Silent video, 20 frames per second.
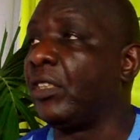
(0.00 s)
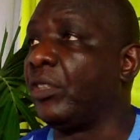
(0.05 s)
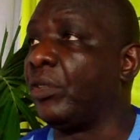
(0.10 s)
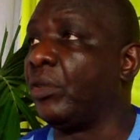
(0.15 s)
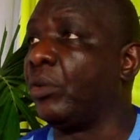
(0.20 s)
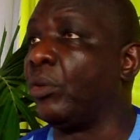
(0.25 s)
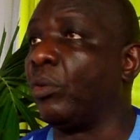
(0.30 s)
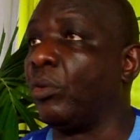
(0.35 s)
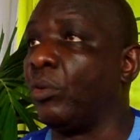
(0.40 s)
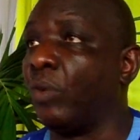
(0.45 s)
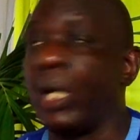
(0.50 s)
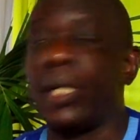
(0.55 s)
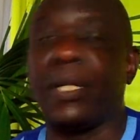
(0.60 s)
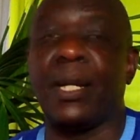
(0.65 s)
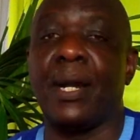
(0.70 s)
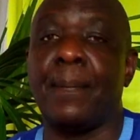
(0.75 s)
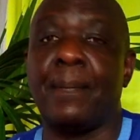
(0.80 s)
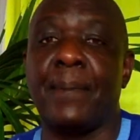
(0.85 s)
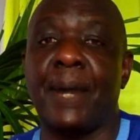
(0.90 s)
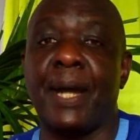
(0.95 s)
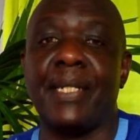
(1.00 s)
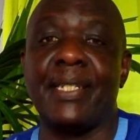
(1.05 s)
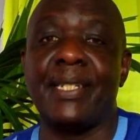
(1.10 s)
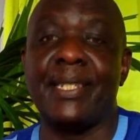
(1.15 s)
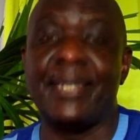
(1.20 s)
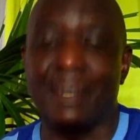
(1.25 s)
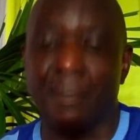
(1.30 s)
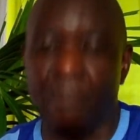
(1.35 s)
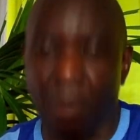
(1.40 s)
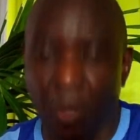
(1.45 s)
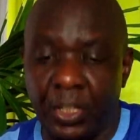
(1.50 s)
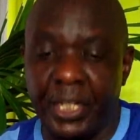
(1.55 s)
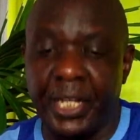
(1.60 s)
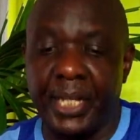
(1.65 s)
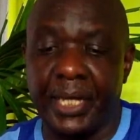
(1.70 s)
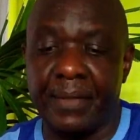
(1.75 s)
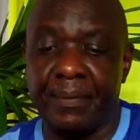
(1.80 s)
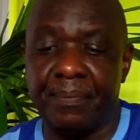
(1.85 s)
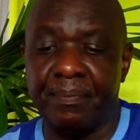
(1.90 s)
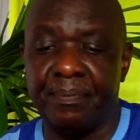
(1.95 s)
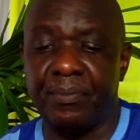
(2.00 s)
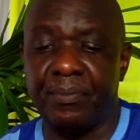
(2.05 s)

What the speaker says: you wake up early in the morning,